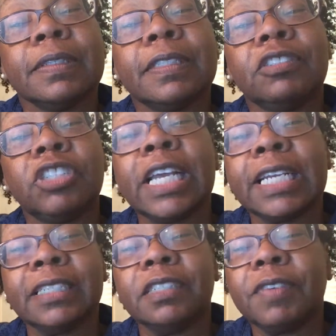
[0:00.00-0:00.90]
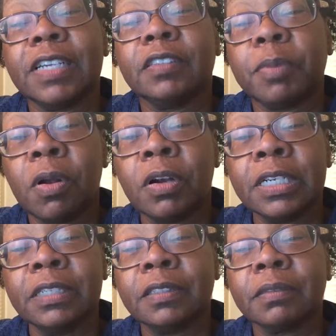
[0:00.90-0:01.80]
The check identifies the
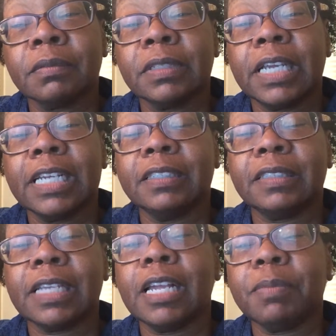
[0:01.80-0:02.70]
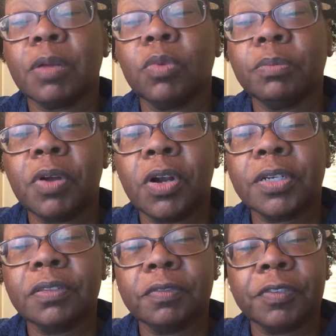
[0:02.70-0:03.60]
parties, and is signed by one
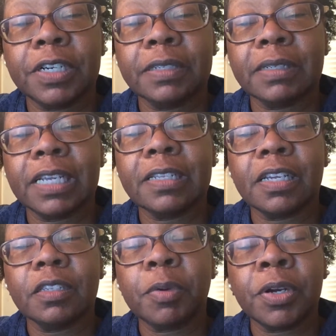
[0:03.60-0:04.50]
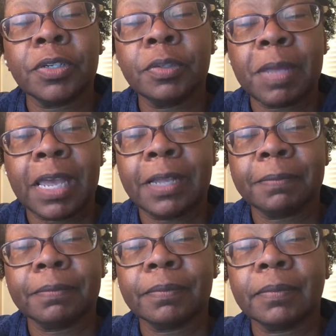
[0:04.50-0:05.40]
party on the front and the other party on the back.
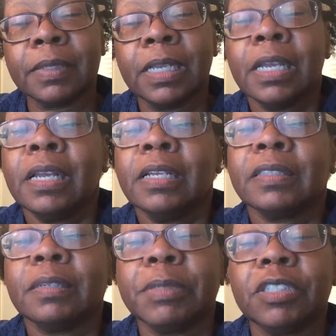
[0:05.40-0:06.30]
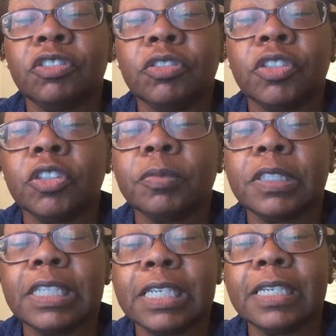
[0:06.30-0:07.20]
Some additional terms
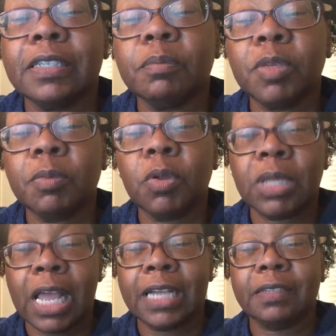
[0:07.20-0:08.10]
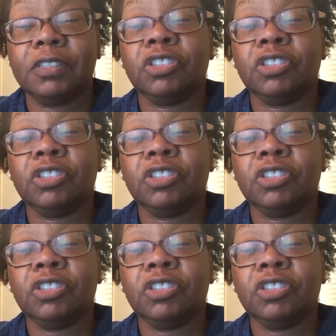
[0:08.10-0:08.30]
are needed in the memo line of the